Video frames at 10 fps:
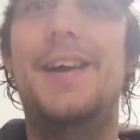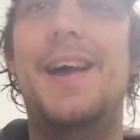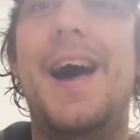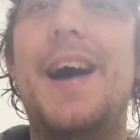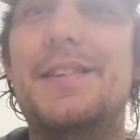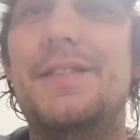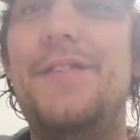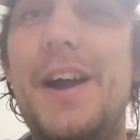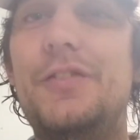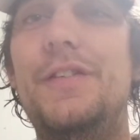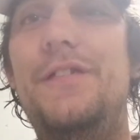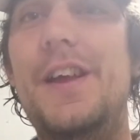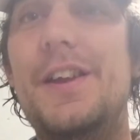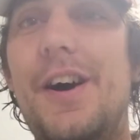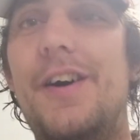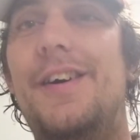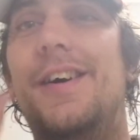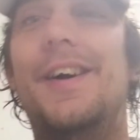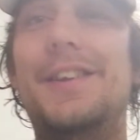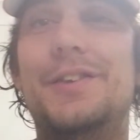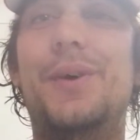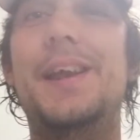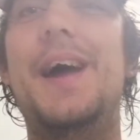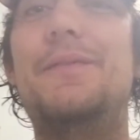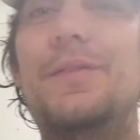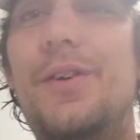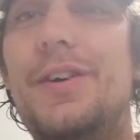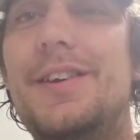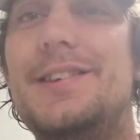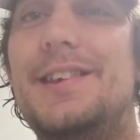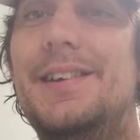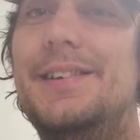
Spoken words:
at the Factory Theatre on the 28th of August,